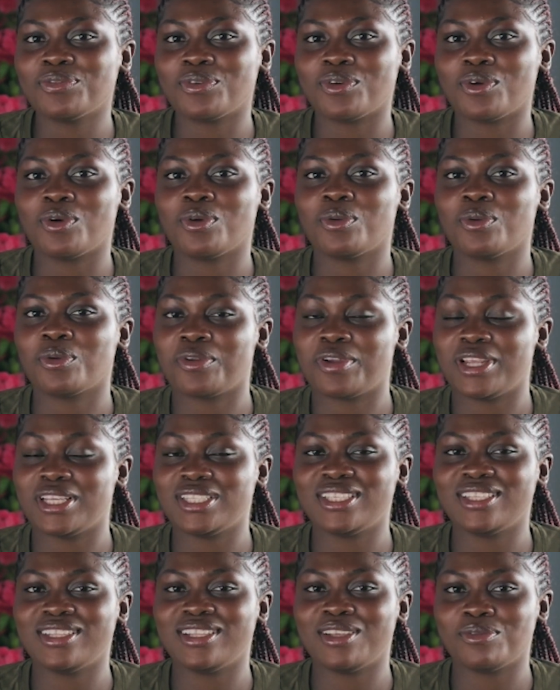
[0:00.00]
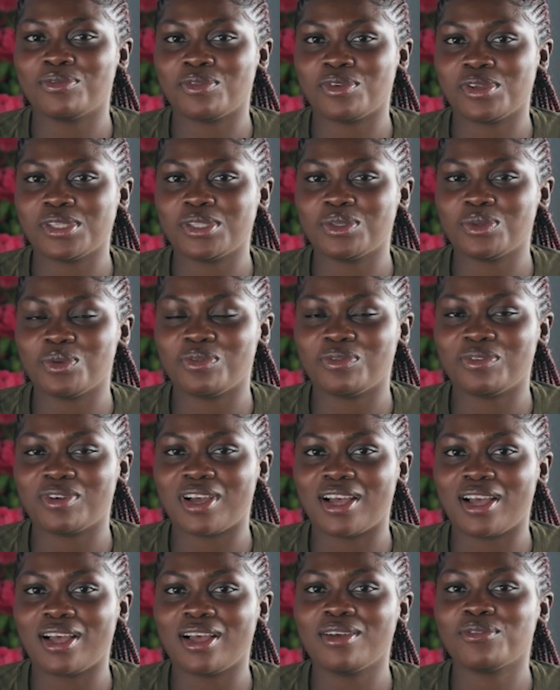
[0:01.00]
for creating the
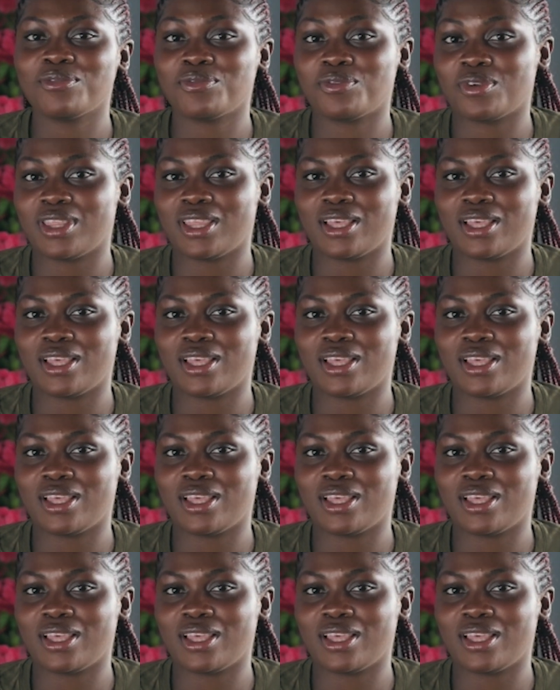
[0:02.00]
voiceover for